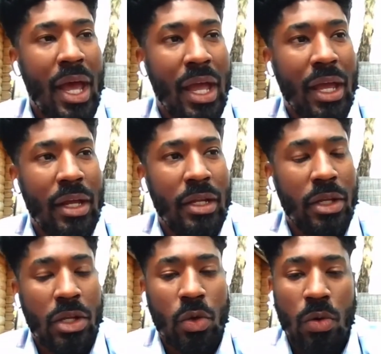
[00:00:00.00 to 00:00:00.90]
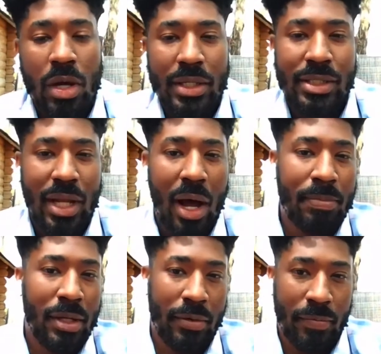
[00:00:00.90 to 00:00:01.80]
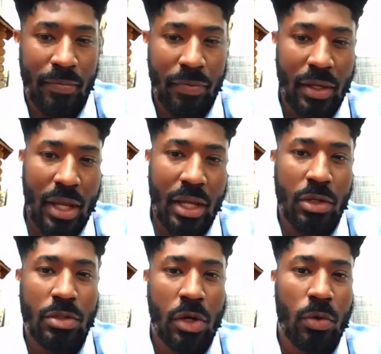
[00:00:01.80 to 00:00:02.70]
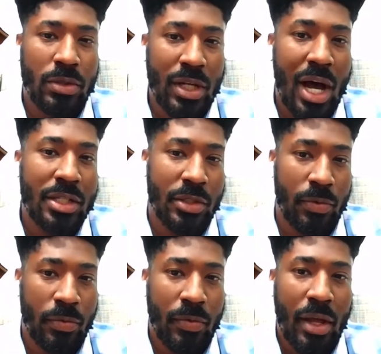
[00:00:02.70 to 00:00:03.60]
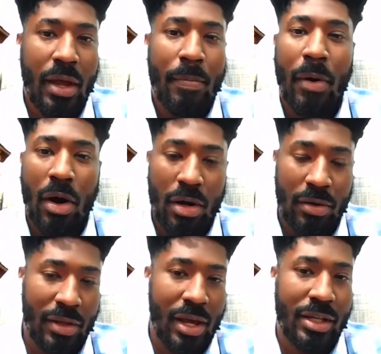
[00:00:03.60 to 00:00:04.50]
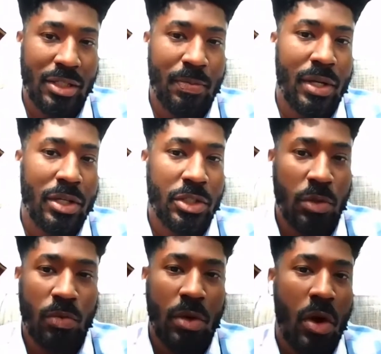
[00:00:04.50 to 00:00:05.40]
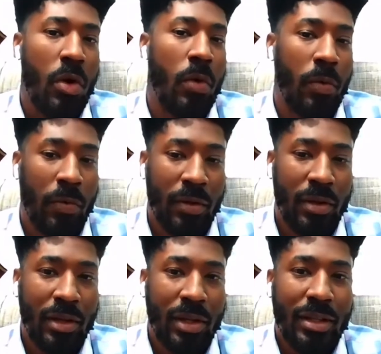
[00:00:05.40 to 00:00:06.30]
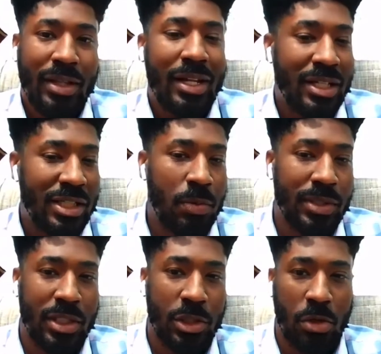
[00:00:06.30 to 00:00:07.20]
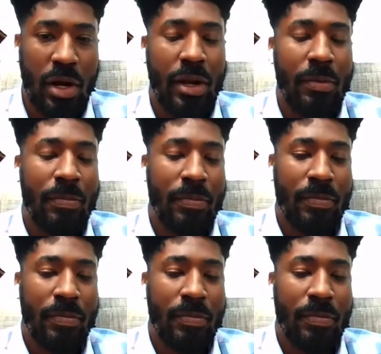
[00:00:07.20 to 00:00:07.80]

And you could have stopped it and you chose not to. And part of that is because that this was the dream.